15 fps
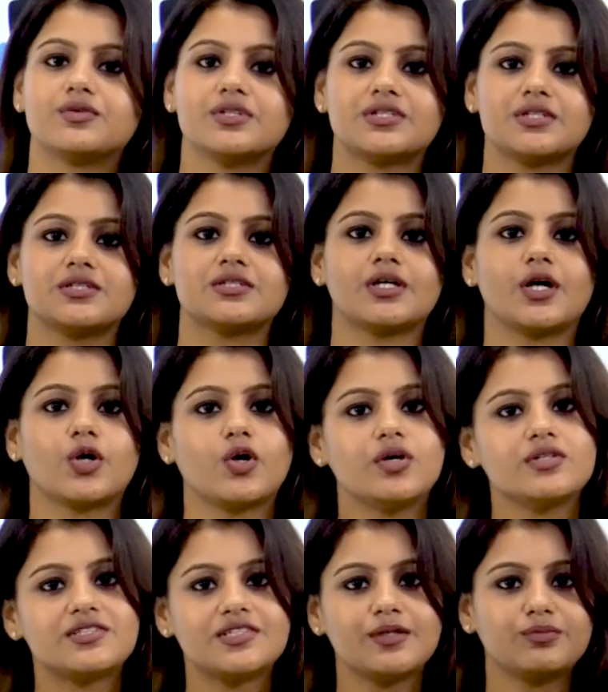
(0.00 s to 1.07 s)
Now this is a
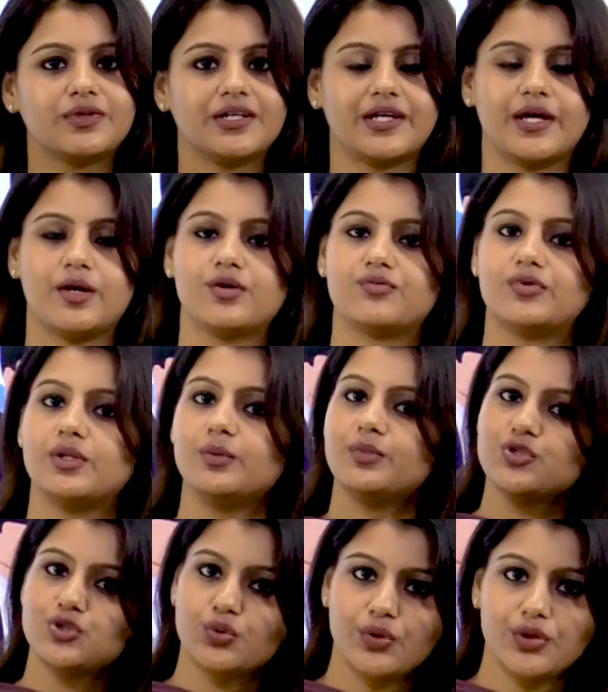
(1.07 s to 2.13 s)
concept that I will
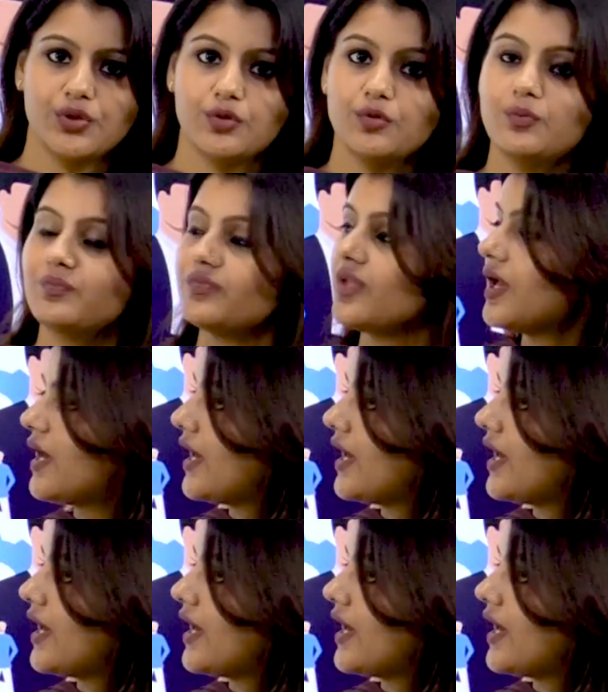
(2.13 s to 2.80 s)
be showing you.